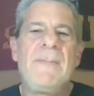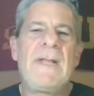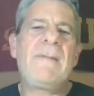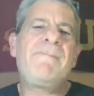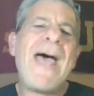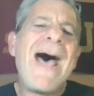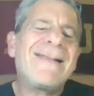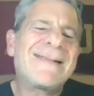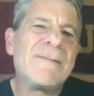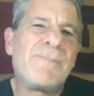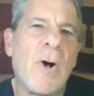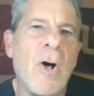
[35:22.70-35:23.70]
In
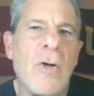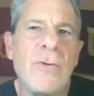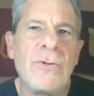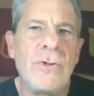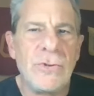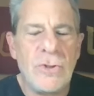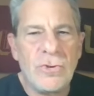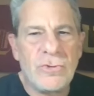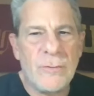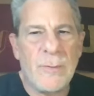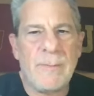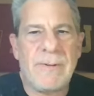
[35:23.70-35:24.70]
basketball, you're
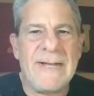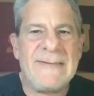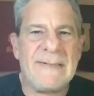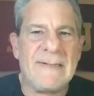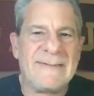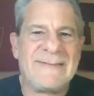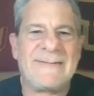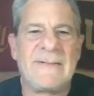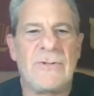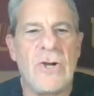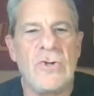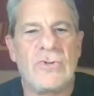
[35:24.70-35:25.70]
usually replacing an
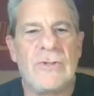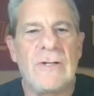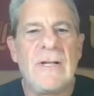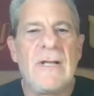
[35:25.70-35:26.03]
assistant coach